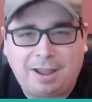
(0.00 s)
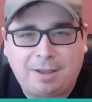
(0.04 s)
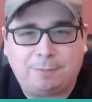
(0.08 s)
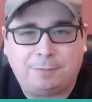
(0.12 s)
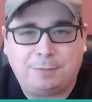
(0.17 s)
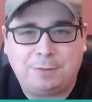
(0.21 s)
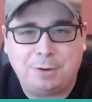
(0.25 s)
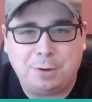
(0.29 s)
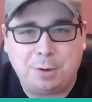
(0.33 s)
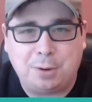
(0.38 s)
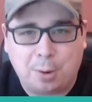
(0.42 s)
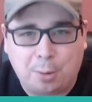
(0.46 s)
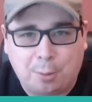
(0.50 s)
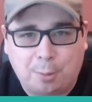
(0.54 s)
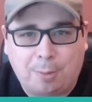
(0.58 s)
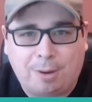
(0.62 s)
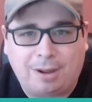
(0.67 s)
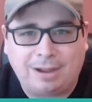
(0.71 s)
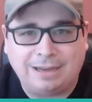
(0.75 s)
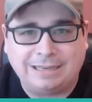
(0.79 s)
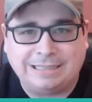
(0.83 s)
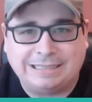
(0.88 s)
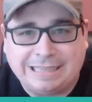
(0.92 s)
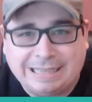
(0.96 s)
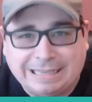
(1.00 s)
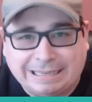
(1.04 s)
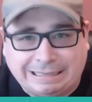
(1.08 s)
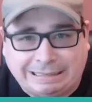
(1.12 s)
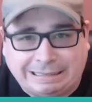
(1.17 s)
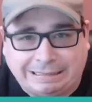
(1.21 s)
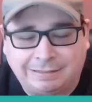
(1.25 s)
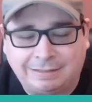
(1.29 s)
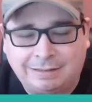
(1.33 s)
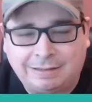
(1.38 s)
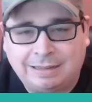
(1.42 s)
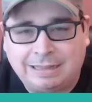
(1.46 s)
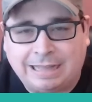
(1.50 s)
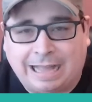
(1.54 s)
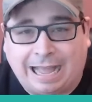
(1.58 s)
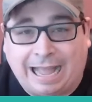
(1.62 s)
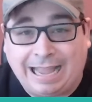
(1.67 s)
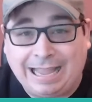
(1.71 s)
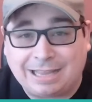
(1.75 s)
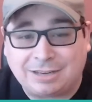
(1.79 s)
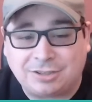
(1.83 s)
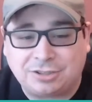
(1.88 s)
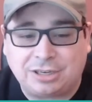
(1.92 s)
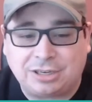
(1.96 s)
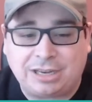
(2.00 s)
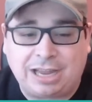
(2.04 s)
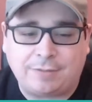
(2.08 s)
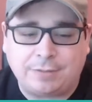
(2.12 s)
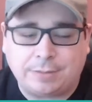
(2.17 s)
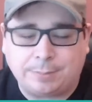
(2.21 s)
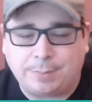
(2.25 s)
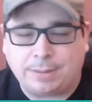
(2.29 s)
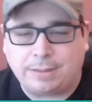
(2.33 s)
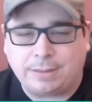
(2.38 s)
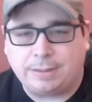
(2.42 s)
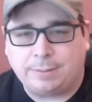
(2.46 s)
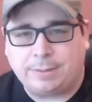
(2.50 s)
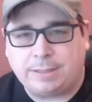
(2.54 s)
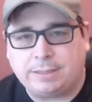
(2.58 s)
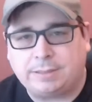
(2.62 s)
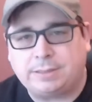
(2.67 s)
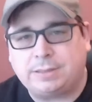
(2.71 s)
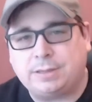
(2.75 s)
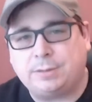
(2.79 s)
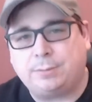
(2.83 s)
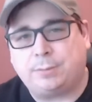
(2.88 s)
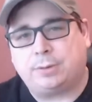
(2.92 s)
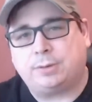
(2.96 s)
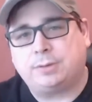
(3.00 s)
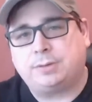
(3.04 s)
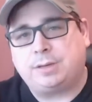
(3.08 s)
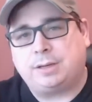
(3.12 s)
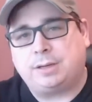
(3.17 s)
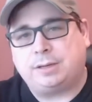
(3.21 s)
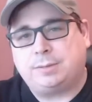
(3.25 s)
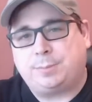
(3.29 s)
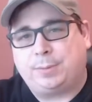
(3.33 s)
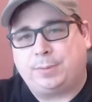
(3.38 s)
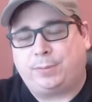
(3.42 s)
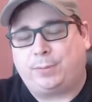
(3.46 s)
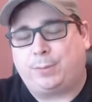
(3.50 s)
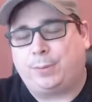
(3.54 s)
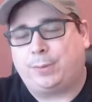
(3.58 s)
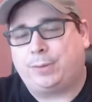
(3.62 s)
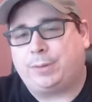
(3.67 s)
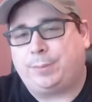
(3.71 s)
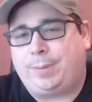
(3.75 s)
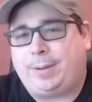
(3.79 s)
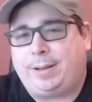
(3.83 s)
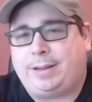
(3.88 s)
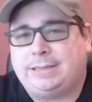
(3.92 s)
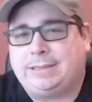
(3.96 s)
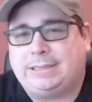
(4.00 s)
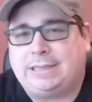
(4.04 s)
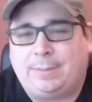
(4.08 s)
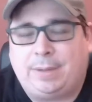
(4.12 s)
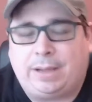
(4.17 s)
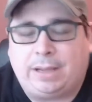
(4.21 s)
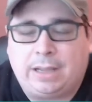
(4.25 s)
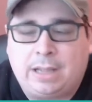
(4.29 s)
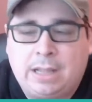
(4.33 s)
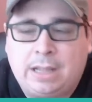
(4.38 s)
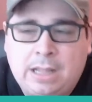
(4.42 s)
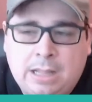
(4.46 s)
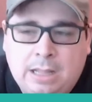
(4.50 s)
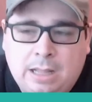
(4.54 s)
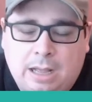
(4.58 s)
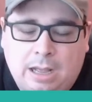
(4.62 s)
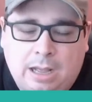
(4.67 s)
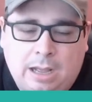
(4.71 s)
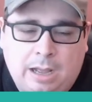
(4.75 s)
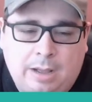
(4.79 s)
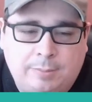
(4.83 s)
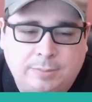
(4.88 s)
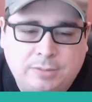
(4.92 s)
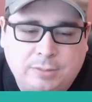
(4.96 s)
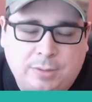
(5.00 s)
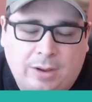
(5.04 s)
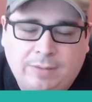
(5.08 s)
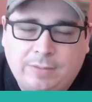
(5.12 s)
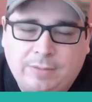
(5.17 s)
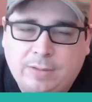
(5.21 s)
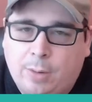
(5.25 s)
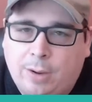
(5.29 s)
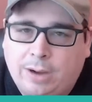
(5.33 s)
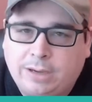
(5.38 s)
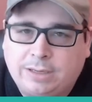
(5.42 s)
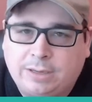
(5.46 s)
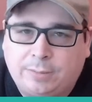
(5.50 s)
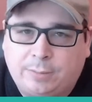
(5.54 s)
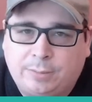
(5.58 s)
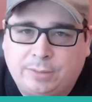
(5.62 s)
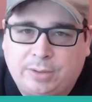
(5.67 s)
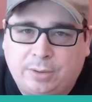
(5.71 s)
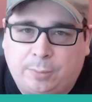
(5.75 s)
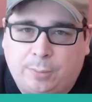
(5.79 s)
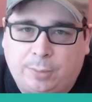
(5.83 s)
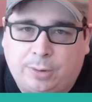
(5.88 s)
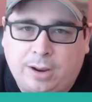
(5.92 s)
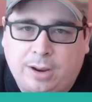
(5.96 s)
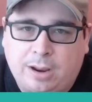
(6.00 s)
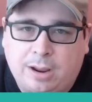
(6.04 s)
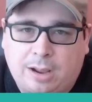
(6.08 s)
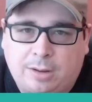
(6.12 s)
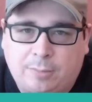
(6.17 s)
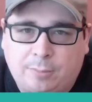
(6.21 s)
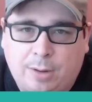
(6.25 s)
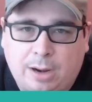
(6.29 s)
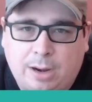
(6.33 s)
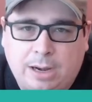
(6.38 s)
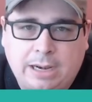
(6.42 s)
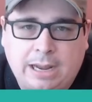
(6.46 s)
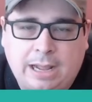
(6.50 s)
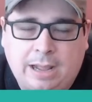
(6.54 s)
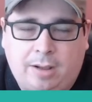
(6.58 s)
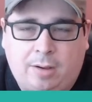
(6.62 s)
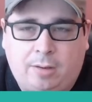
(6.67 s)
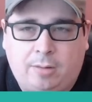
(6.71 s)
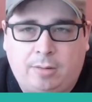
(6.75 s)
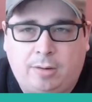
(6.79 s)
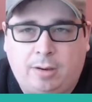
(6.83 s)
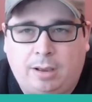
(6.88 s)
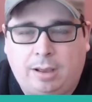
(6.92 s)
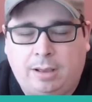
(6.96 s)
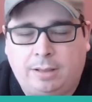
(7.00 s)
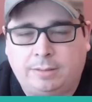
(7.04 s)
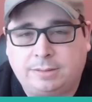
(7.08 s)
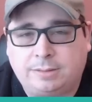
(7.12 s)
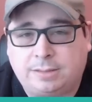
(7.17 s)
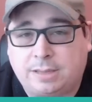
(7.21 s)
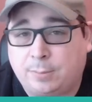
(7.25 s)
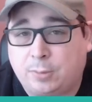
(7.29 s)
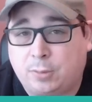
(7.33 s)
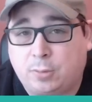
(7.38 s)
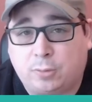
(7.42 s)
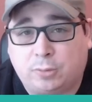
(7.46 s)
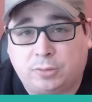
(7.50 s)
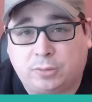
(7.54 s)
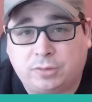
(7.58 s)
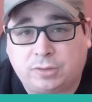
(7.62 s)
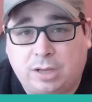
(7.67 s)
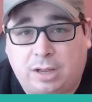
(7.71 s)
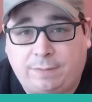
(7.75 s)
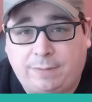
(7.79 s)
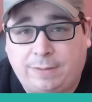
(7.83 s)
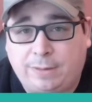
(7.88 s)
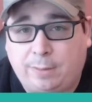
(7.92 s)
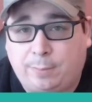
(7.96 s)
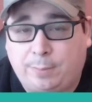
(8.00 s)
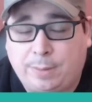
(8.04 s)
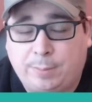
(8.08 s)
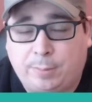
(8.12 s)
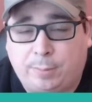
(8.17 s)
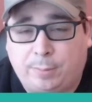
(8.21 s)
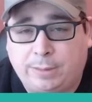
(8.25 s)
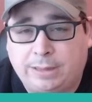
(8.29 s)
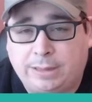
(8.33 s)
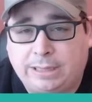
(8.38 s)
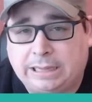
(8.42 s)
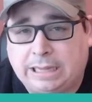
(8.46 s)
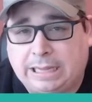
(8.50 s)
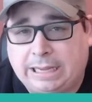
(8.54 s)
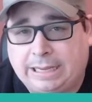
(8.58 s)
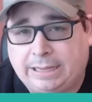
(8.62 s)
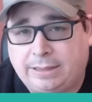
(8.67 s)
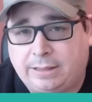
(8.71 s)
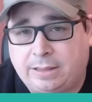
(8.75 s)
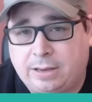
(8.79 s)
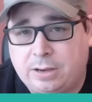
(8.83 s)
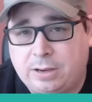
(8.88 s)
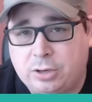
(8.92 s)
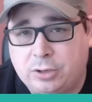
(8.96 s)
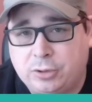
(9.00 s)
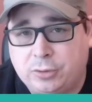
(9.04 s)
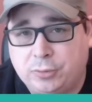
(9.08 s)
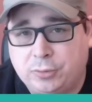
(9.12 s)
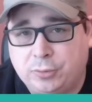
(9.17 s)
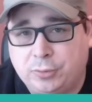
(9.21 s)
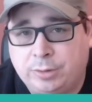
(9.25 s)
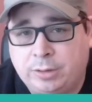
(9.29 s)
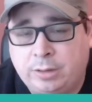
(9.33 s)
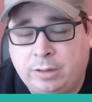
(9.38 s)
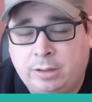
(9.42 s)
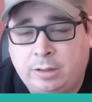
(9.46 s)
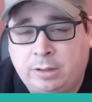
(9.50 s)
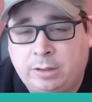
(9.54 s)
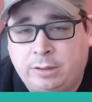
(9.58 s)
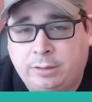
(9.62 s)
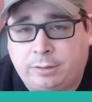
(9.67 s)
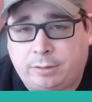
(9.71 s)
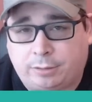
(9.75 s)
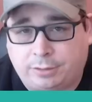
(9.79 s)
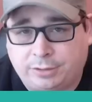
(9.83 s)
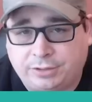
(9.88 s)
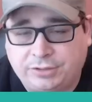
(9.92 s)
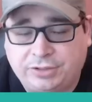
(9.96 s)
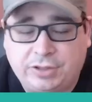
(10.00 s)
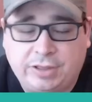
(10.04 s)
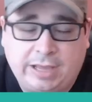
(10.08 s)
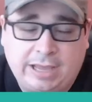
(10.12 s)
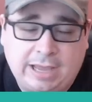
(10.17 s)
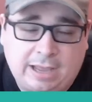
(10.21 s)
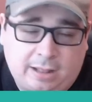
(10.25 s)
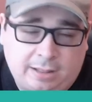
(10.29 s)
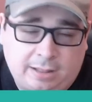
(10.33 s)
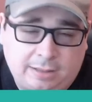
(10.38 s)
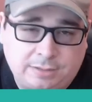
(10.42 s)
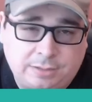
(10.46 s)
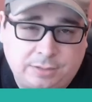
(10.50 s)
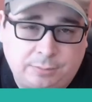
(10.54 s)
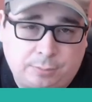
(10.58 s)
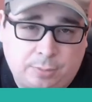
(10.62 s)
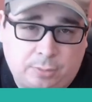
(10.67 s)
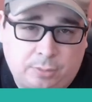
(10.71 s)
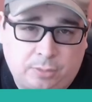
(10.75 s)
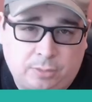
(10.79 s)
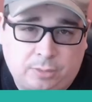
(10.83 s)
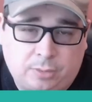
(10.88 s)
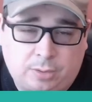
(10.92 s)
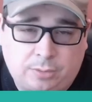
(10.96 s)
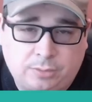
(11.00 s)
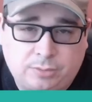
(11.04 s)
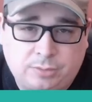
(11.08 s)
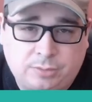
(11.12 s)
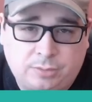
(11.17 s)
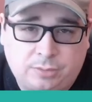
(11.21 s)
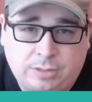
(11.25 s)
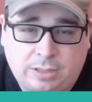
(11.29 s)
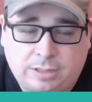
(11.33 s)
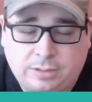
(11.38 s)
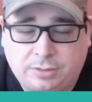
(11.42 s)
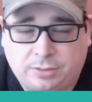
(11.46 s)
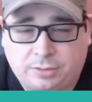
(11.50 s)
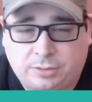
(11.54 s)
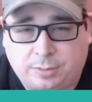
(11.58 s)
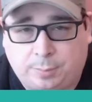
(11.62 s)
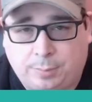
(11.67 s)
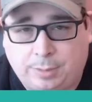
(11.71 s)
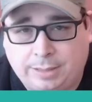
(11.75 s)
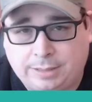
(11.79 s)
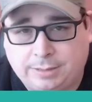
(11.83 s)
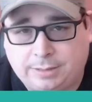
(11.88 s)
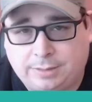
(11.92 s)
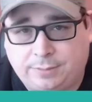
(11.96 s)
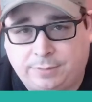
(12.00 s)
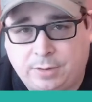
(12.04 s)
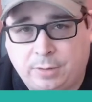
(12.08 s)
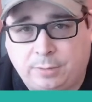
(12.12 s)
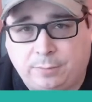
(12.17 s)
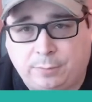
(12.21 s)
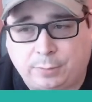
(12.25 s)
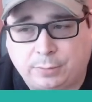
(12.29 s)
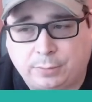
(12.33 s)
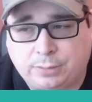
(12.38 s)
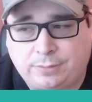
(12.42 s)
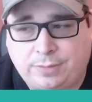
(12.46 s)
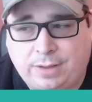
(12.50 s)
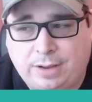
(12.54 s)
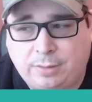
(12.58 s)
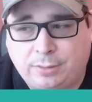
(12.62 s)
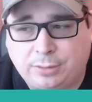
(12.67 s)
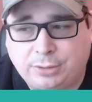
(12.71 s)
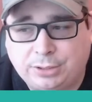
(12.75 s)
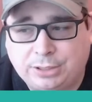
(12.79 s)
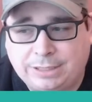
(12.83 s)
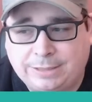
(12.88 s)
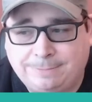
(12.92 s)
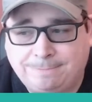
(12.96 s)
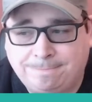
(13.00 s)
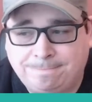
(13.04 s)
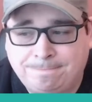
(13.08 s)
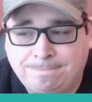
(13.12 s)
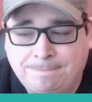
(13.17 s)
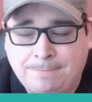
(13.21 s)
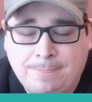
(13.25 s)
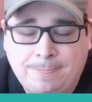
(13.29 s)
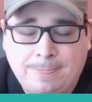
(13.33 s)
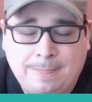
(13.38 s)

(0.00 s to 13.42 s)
I have no idea. I actually haven't been to Disney World since before the pandemic. Um, so I have no idea what they're working on right now. Uh, some cool stuff. I know people really like the new Guardians of the Galaxy roller coaster that took the place of Universe of Energy.